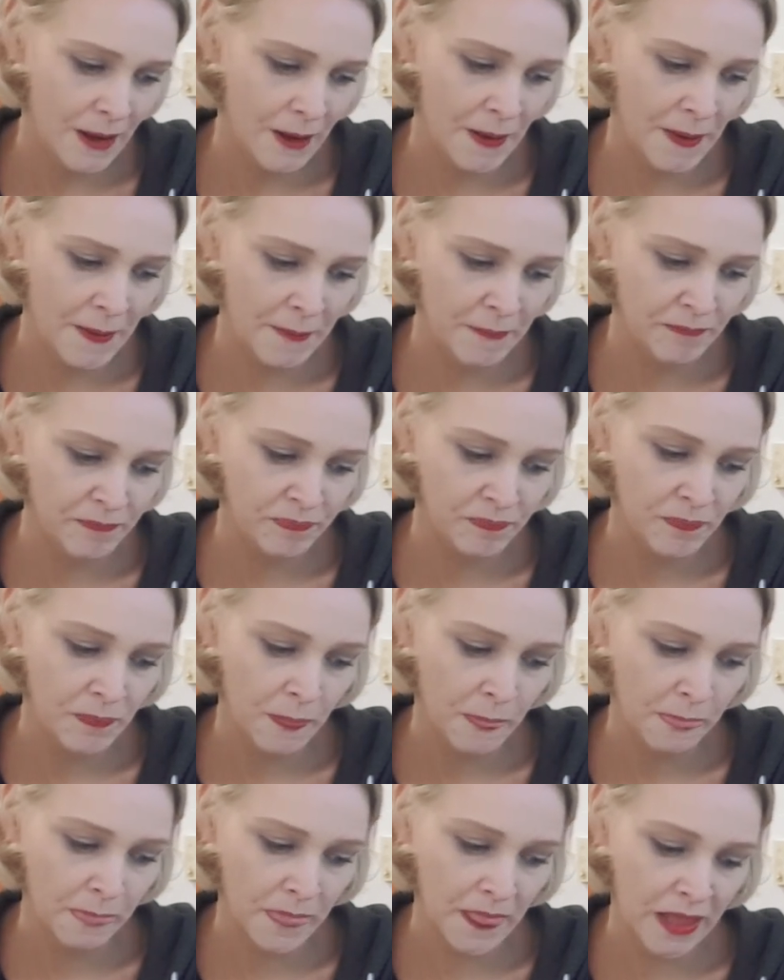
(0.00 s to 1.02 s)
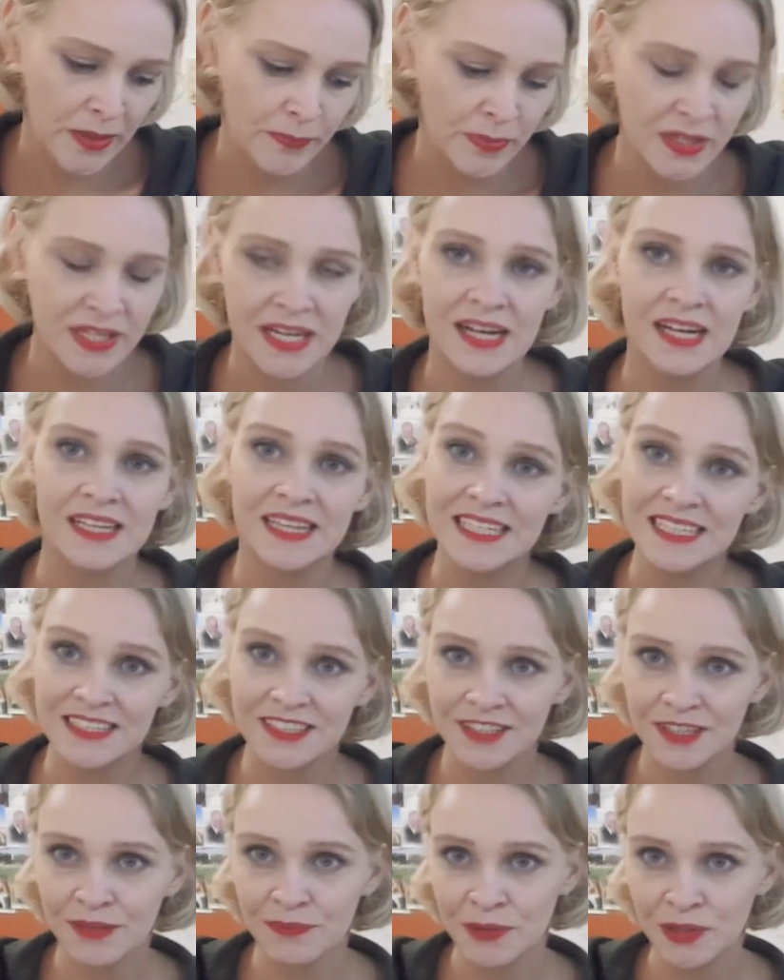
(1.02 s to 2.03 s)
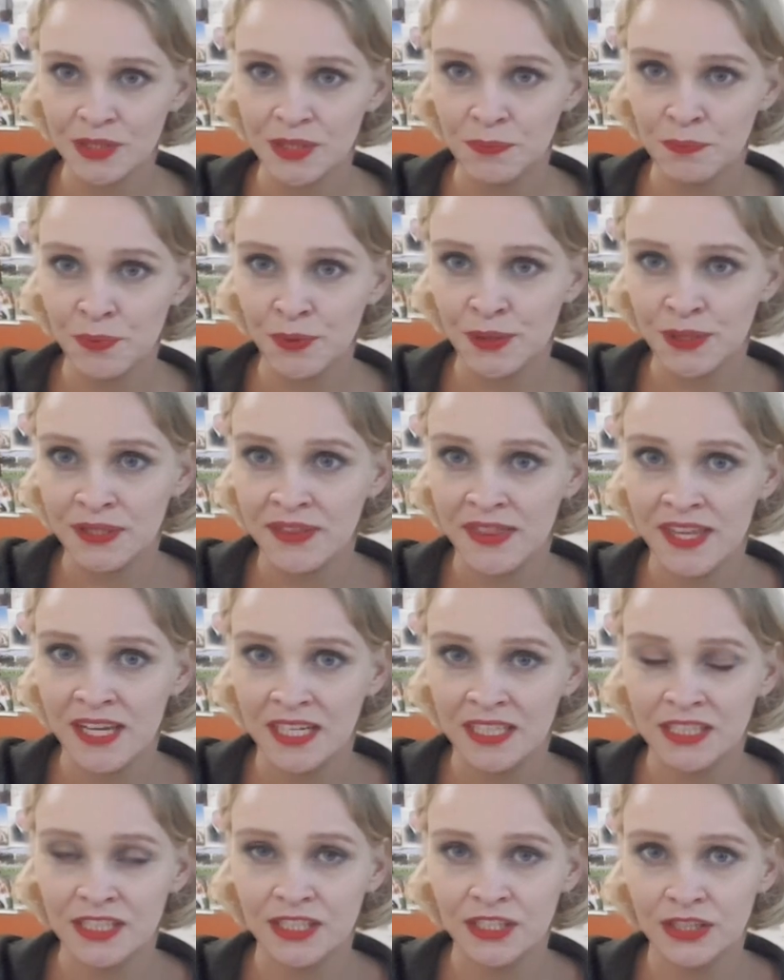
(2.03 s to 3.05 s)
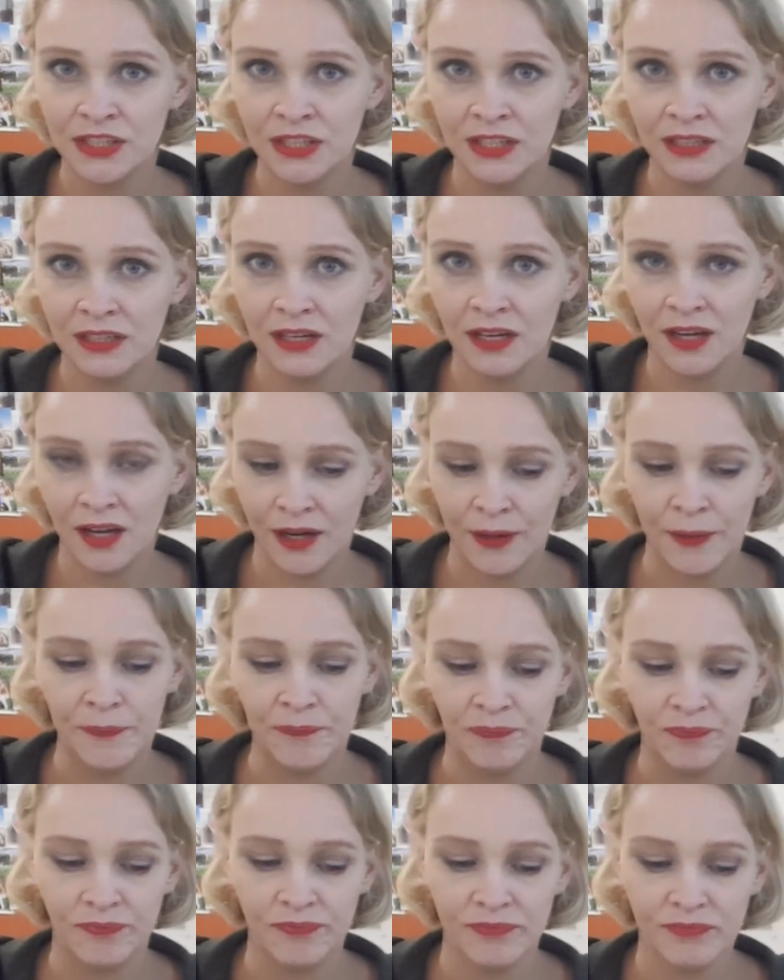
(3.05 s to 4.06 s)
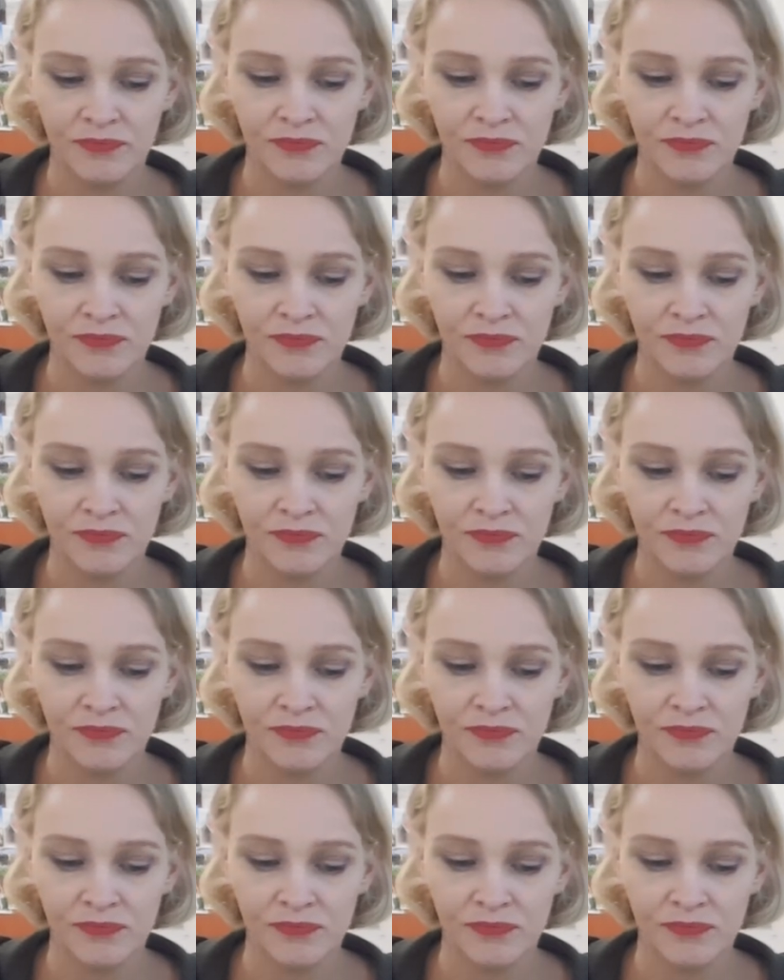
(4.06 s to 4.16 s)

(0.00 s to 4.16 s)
um, but yeah these are the most important things um,